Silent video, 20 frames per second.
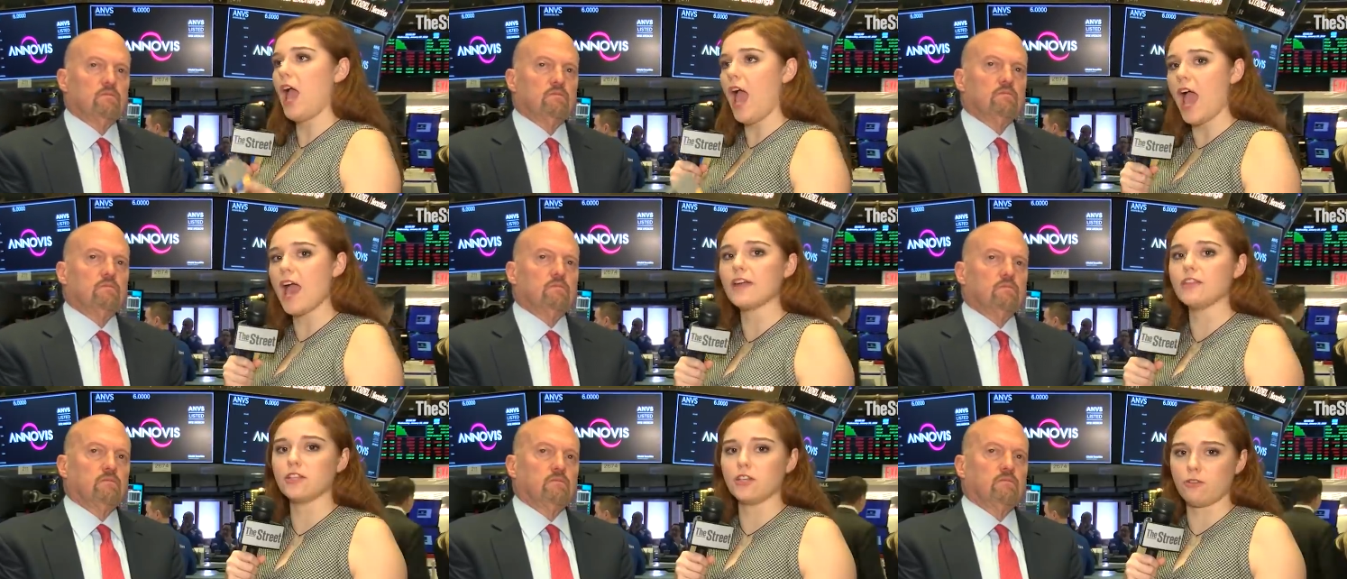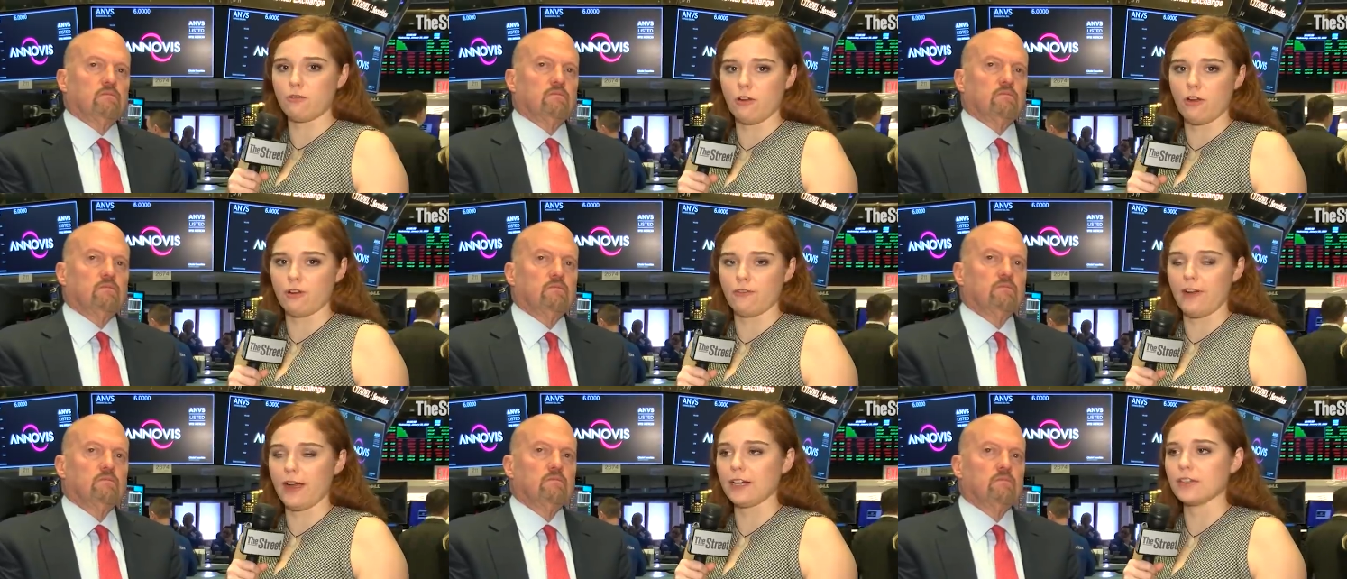Speaker 1: and the
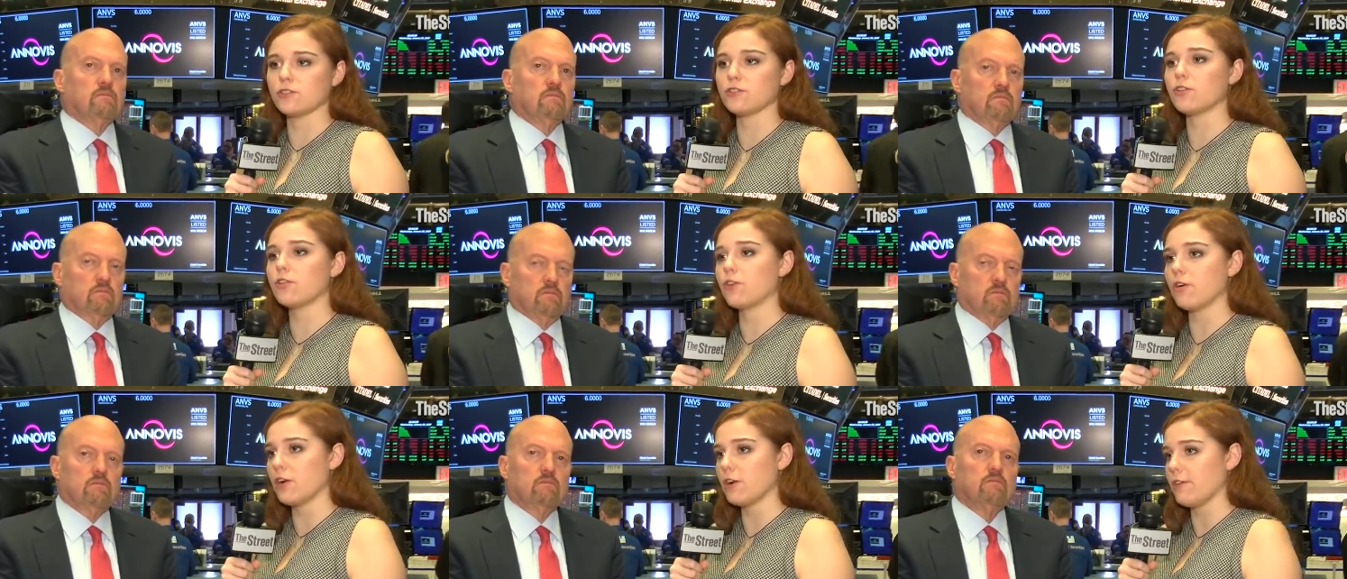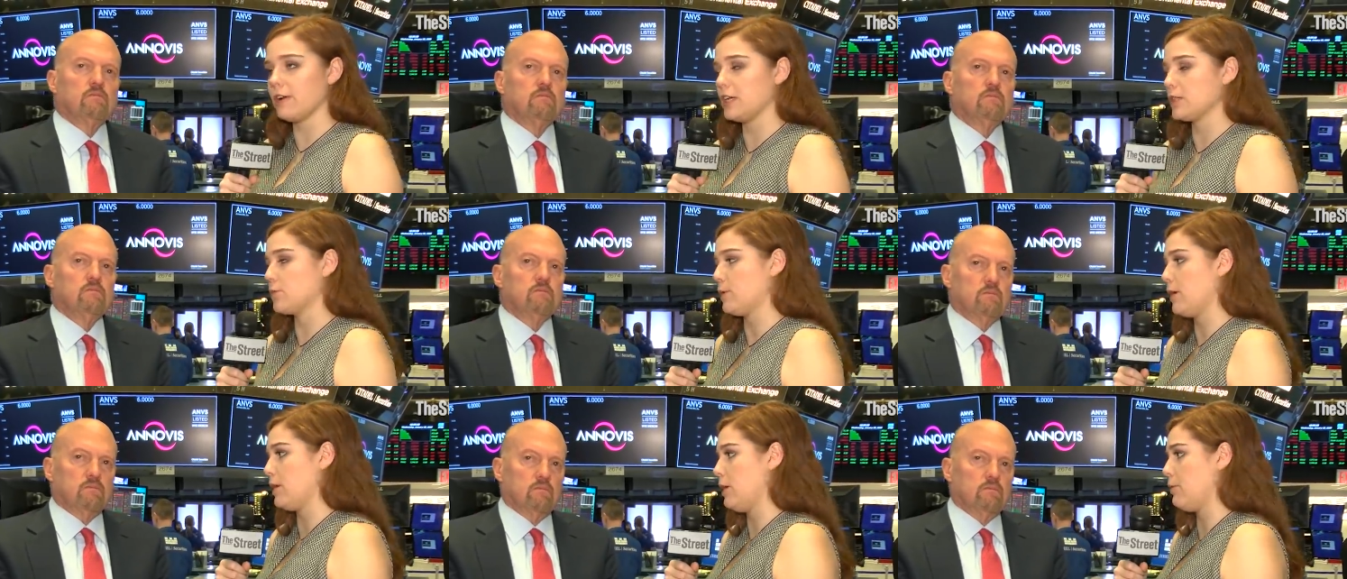coronavirus. So,
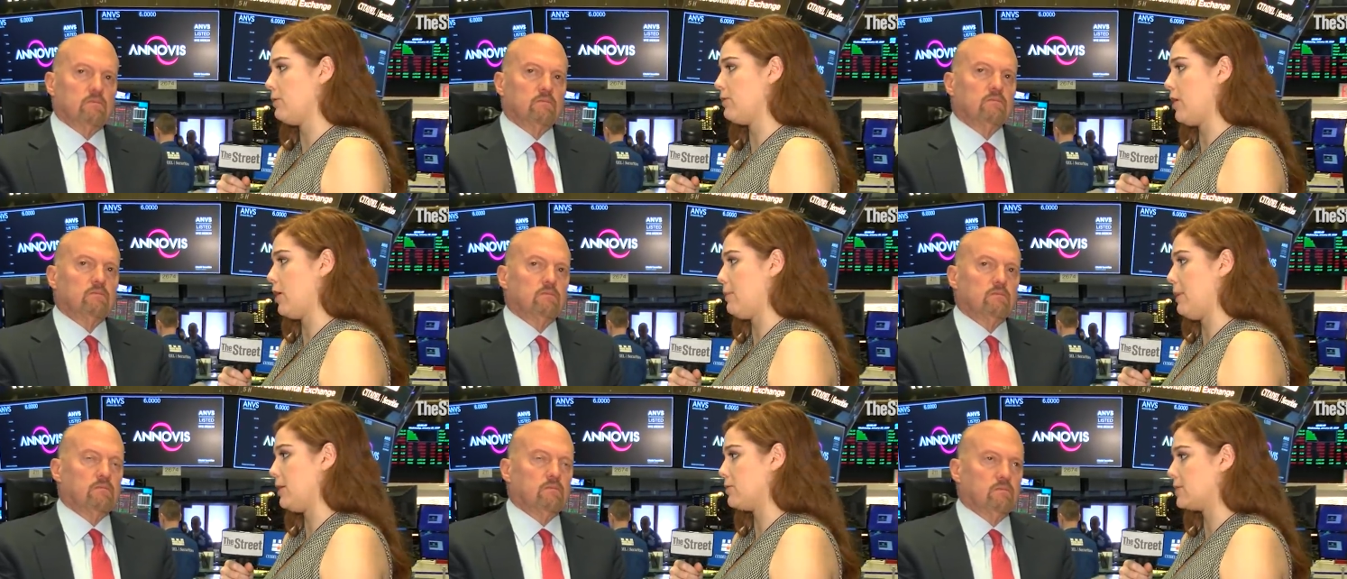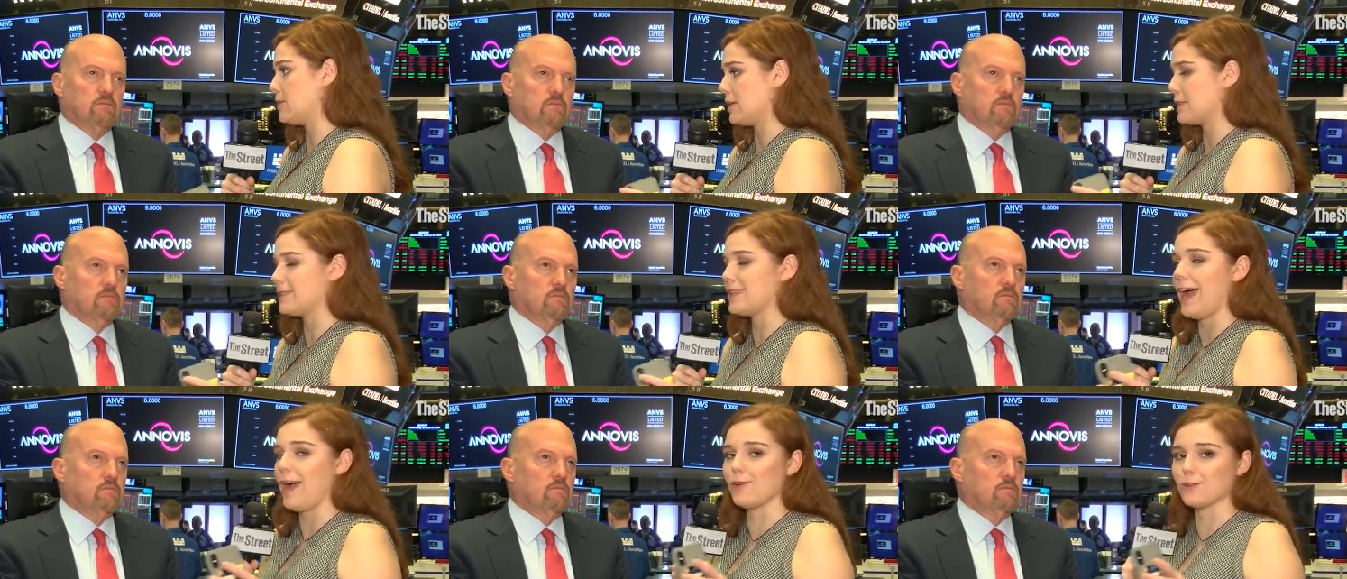coronavirus right now, we've got about
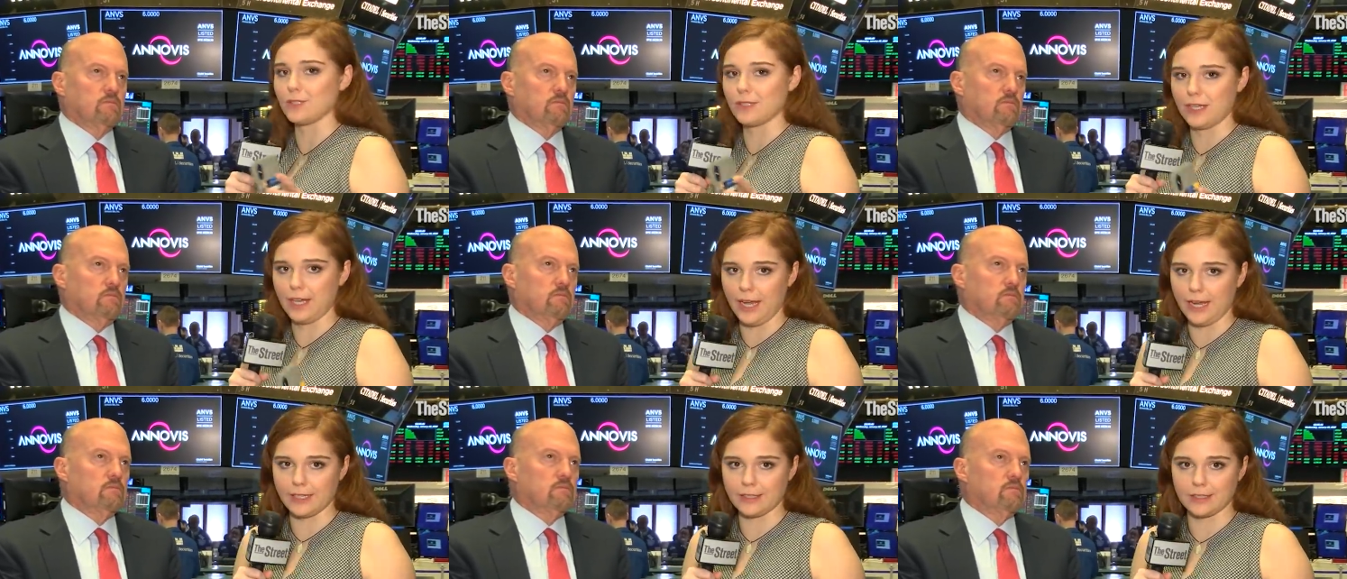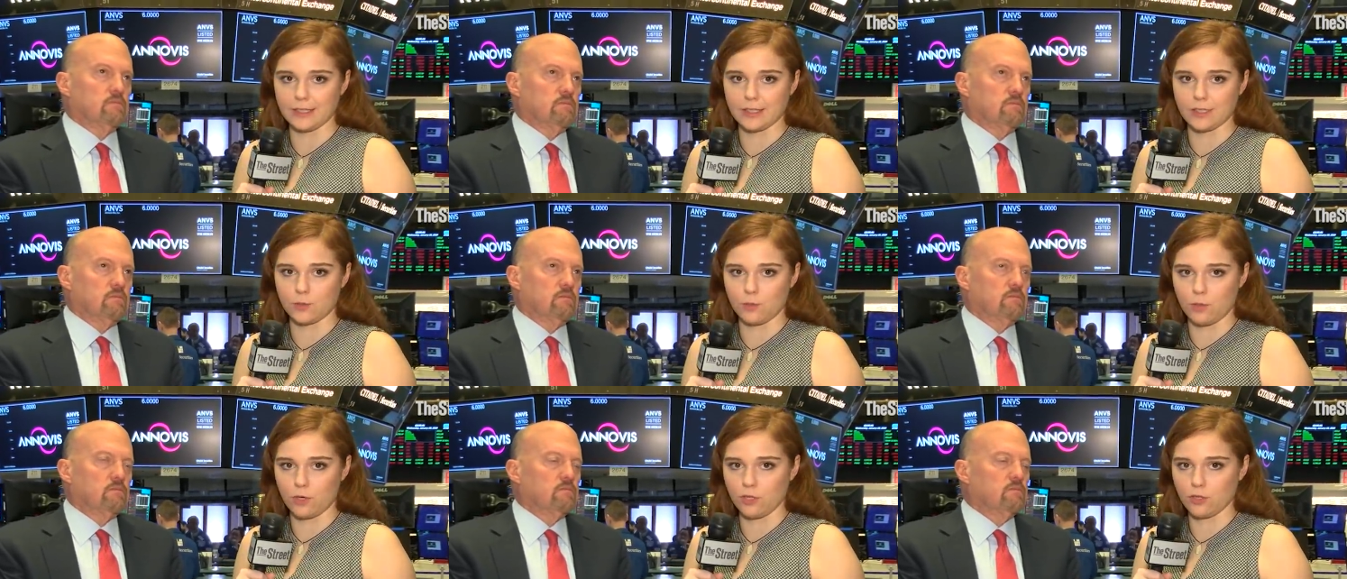6,000
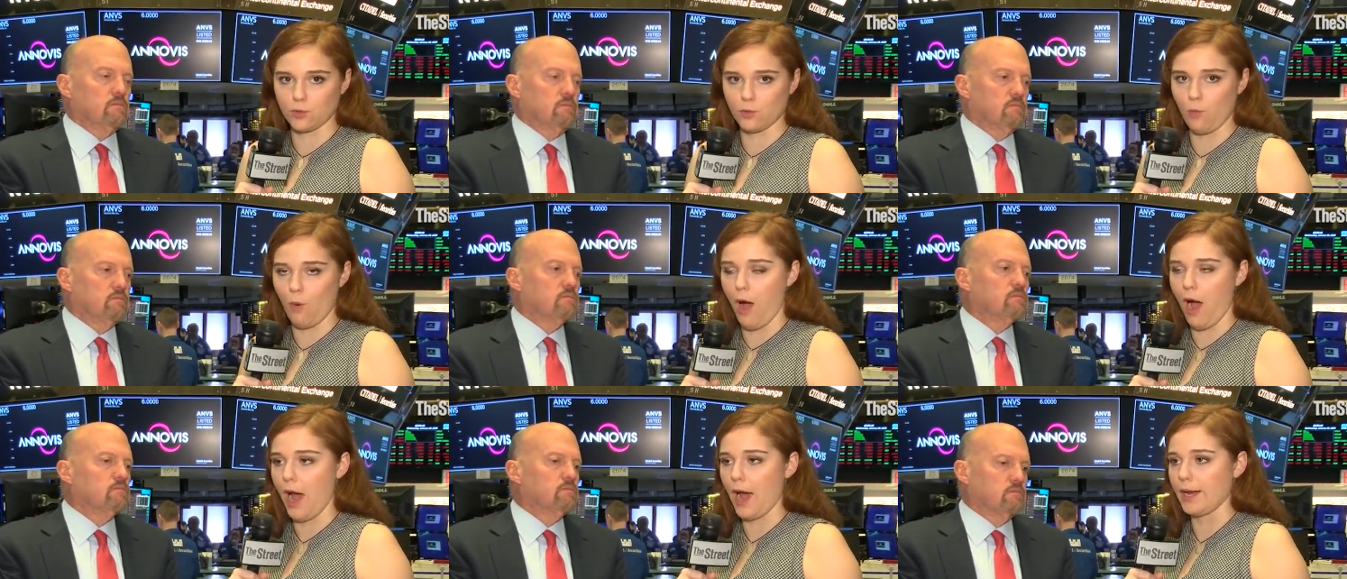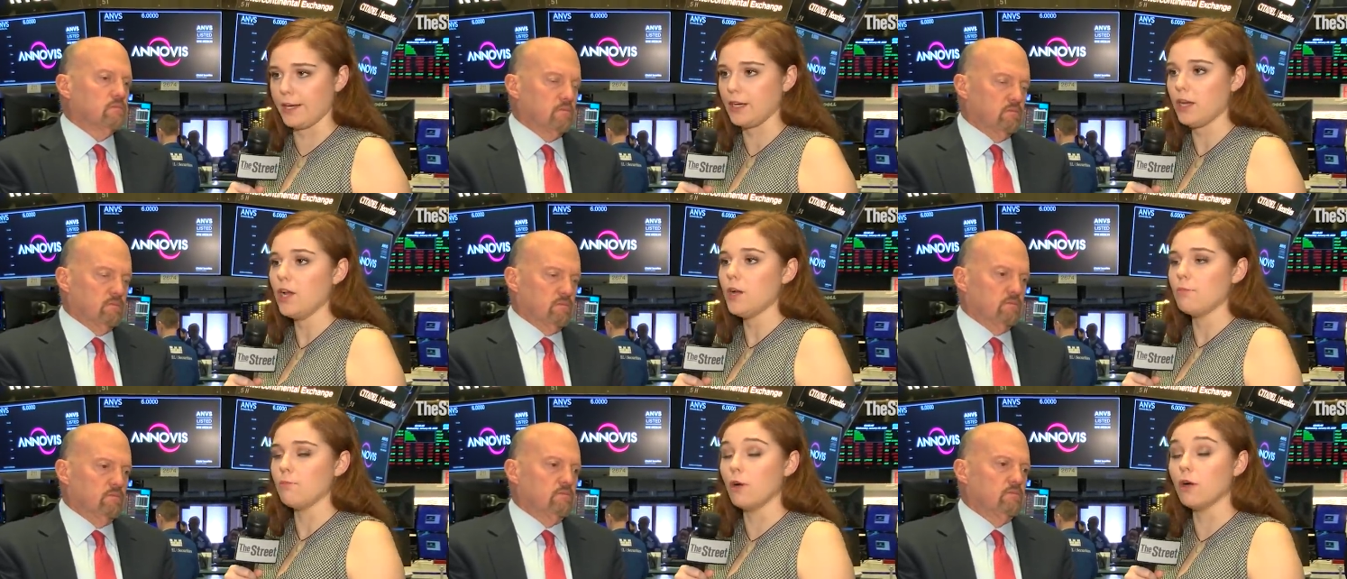cases worldwide,
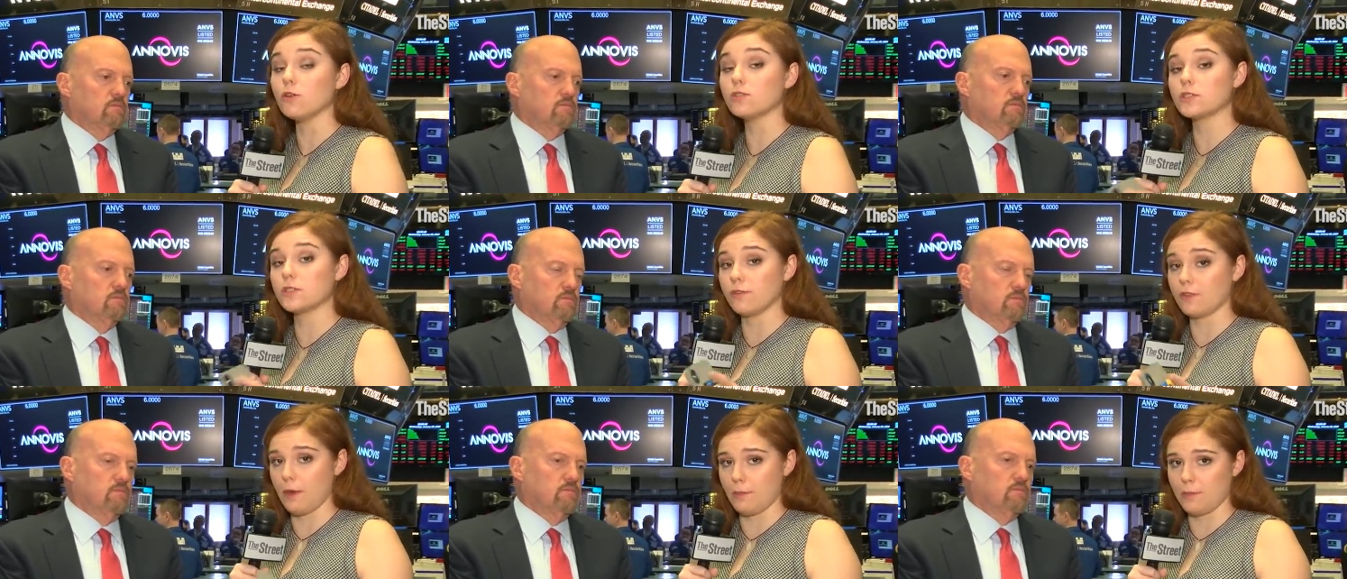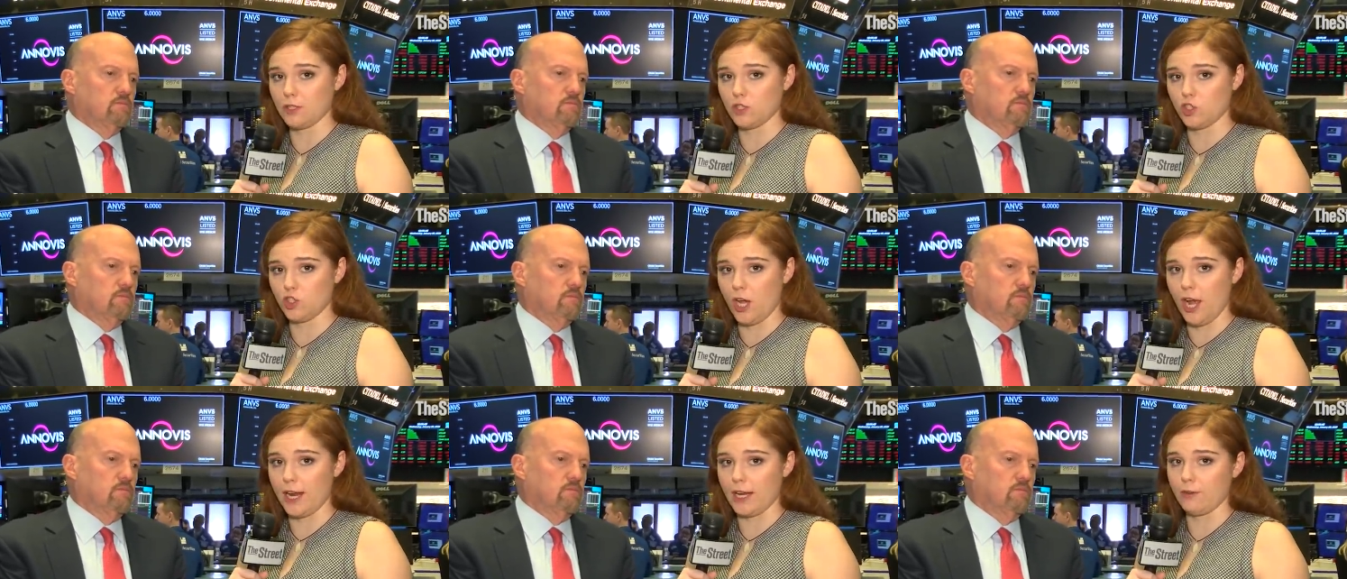most of them in
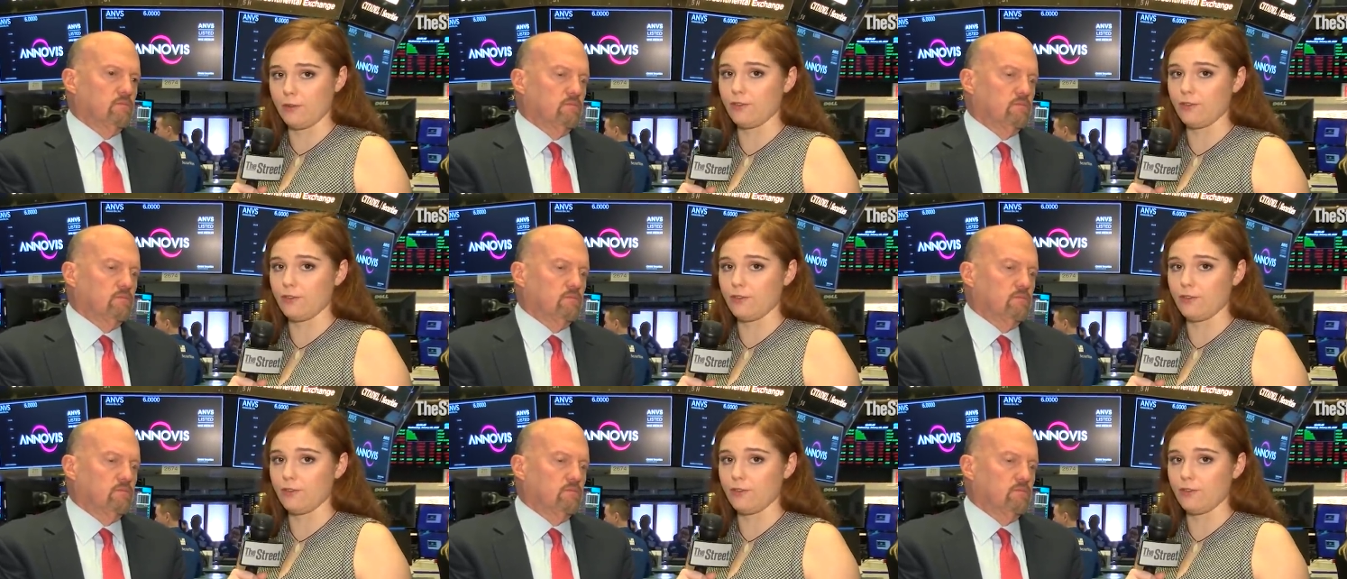China.